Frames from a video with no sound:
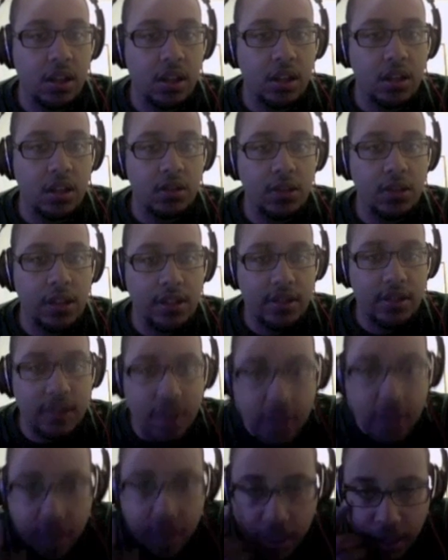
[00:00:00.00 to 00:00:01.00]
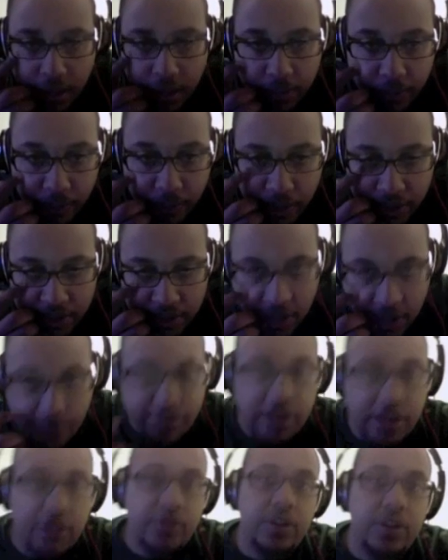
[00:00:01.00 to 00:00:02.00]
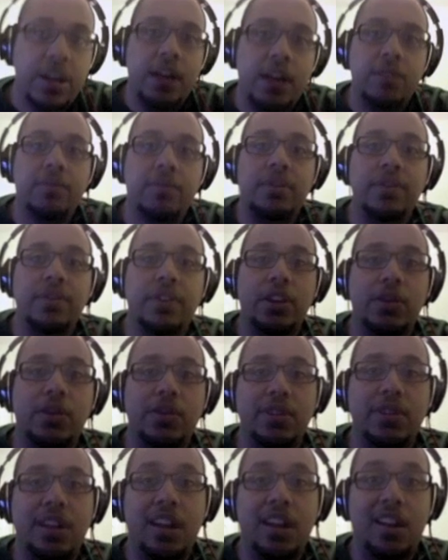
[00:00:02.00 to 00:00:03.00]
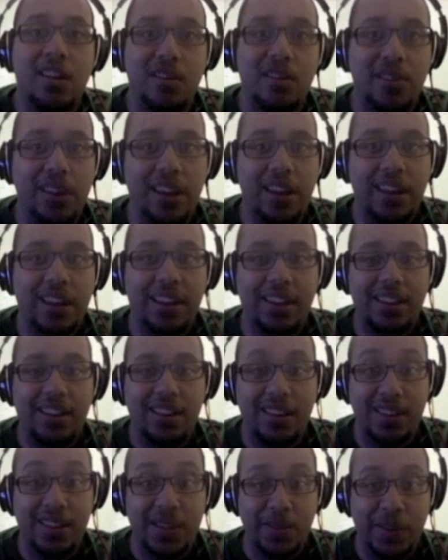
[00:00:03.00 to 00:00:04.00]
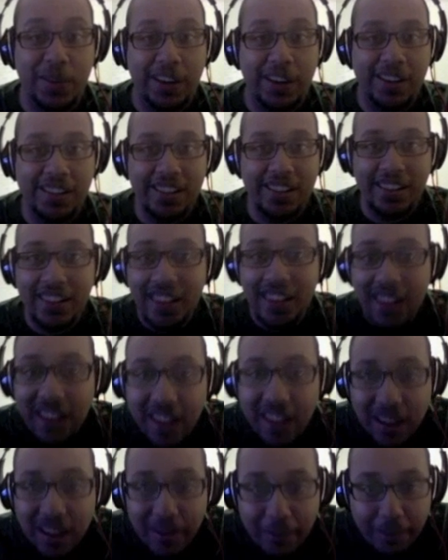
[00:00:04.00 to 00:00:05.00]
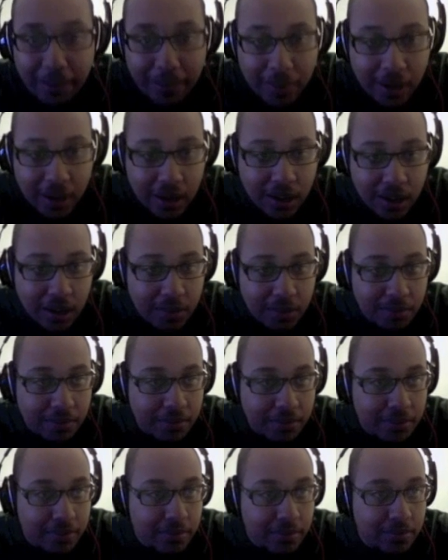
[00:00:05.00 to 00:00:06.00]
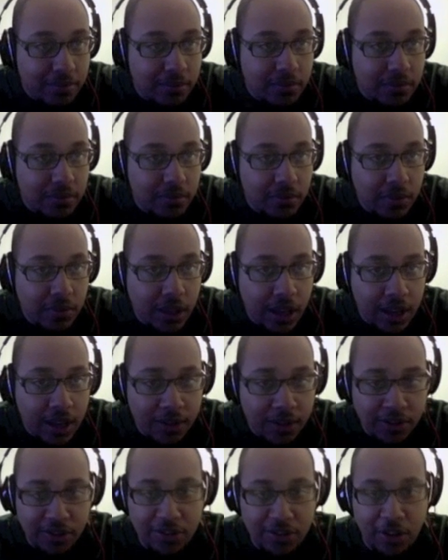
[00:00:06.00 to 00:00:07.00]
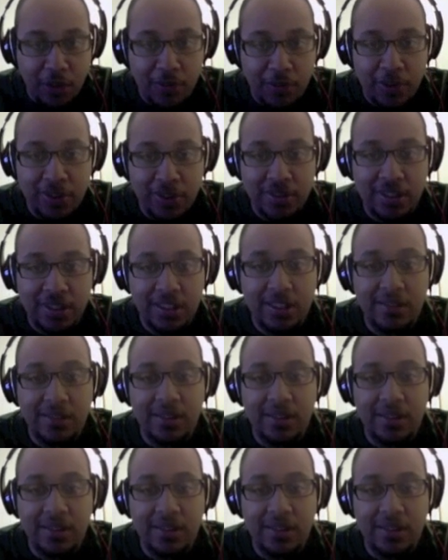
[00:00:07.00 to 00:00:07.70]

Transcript: So that's, I think I'm going to stop there for now. The video was a lot longer than I expected. But, um, yeah, just hope you can see at